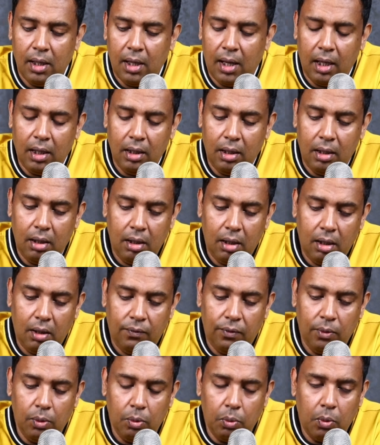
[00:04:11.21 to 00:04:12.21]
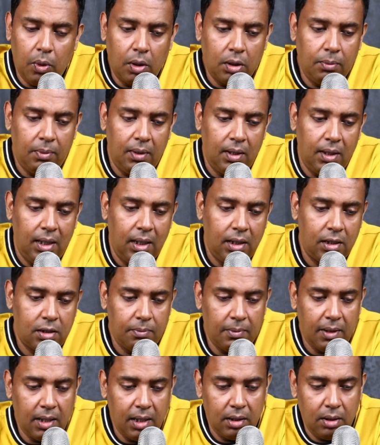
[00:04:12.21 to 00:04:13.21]
And if you want to be really
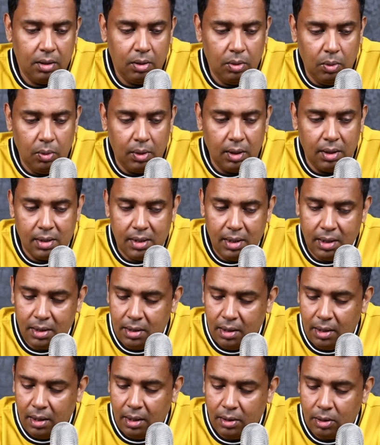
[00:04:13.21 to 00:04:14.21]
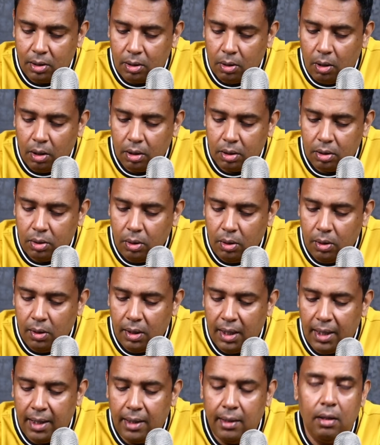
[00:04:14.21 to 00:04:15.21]
smart, you can sit and talk to
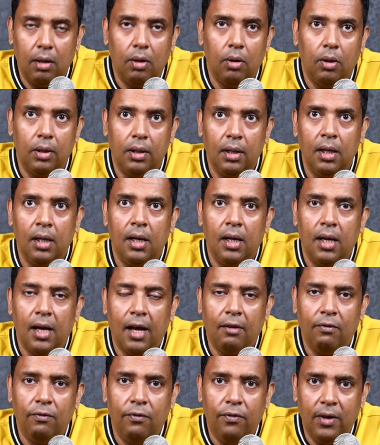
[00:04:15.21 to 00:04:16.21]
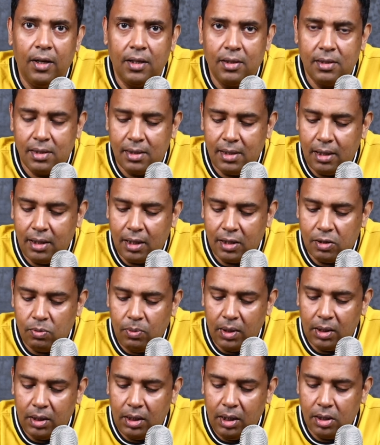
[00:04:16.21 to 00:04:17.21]
your landlord and fix that
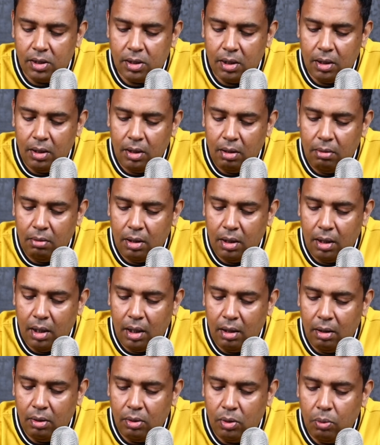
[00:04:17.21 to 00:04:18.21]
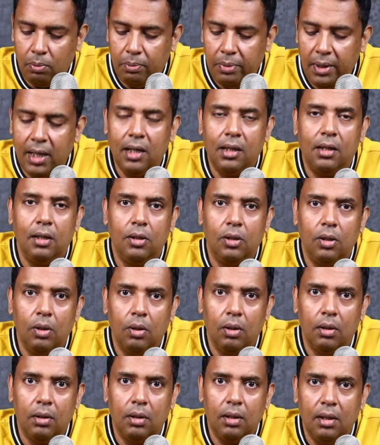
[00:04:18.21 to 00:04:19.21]
expectation and to bake it into
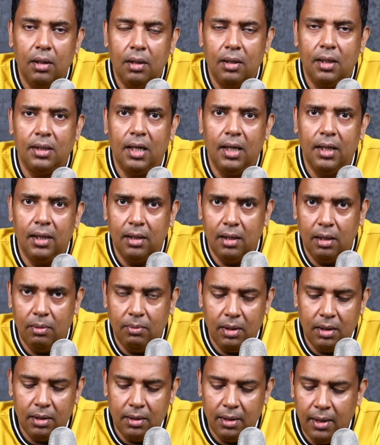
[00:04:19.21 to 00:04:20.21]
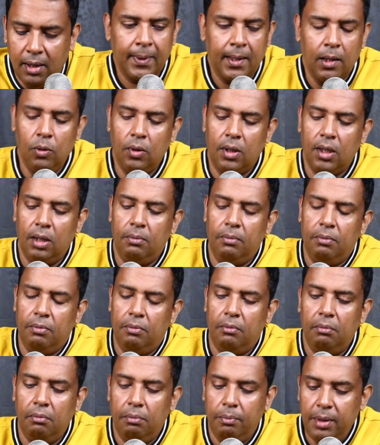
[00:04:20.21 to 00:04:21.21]
your rental agreement. You
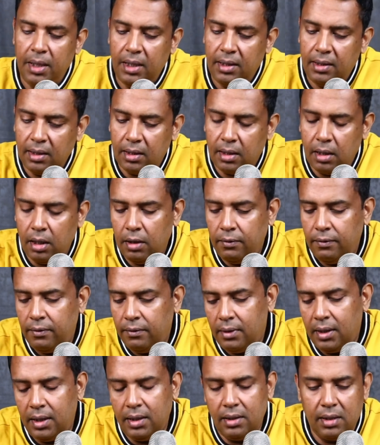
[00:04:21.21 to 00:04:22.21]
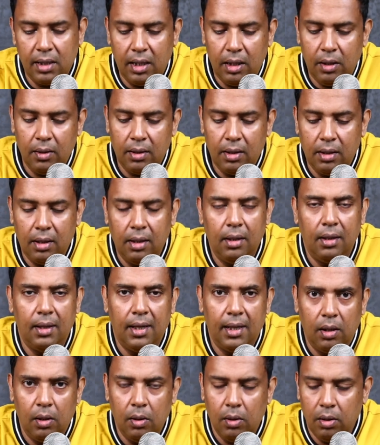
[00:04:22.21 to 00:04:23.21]
can beat the curve and tell your
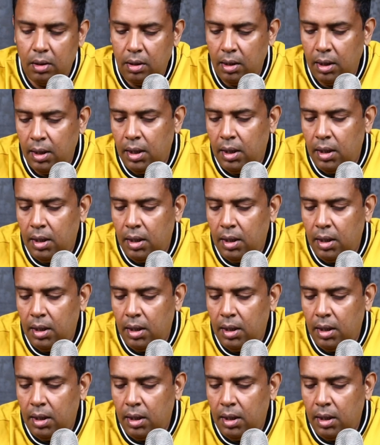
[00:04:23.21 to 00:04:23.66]
landlord,